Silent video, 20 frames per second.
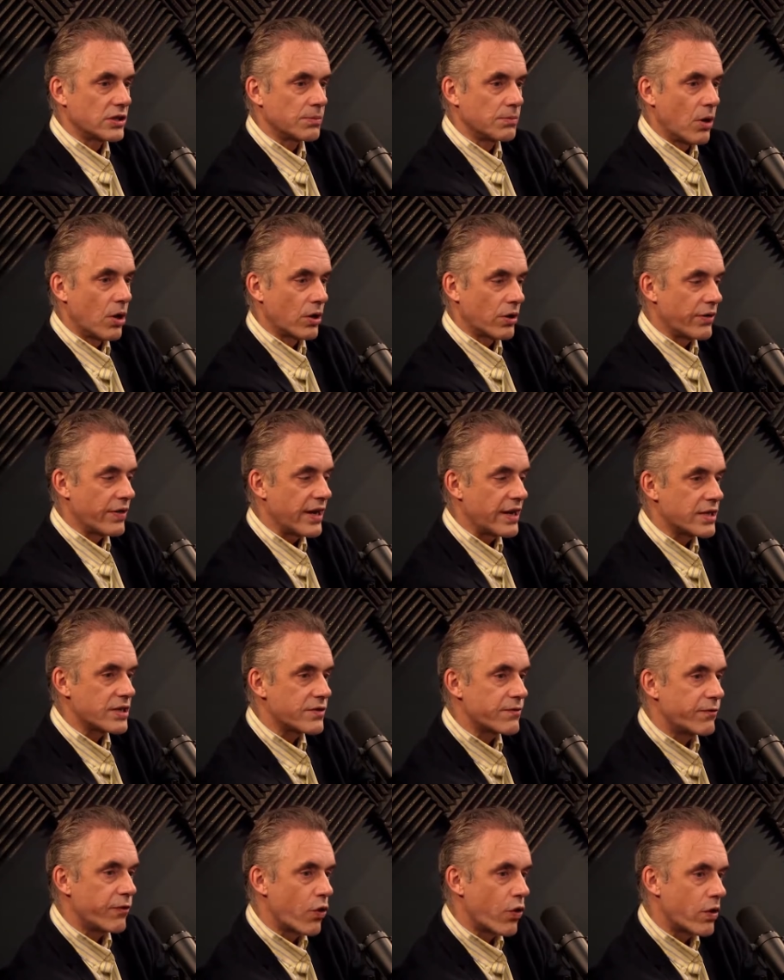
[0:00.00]
smaller and then it's
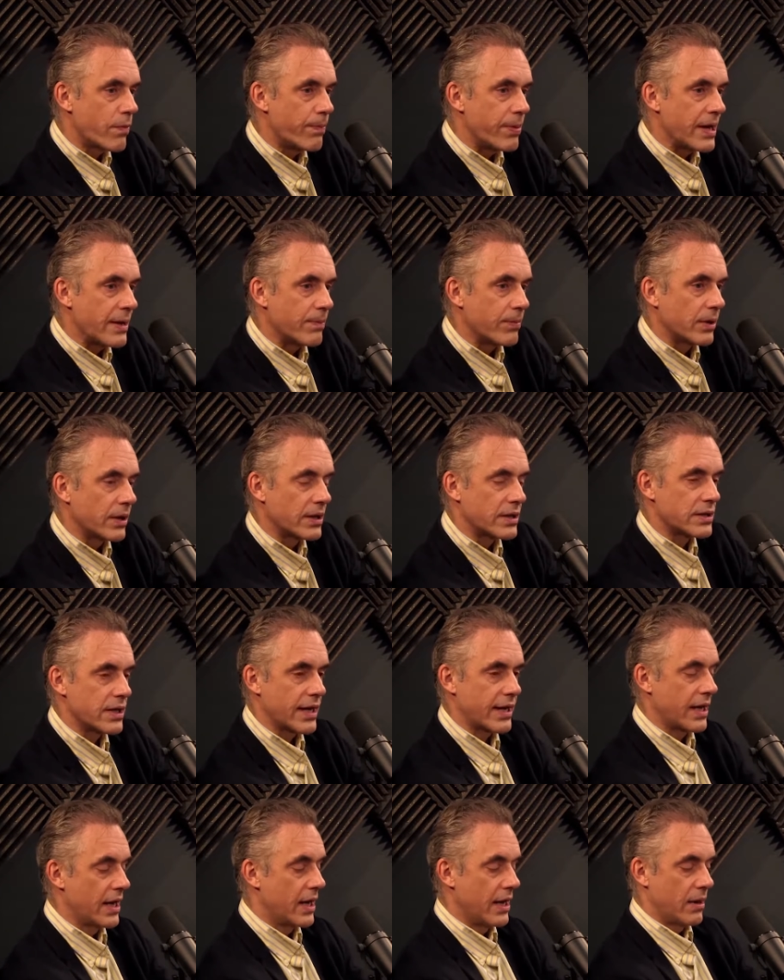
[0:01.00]
mm. four people and yeah. it's like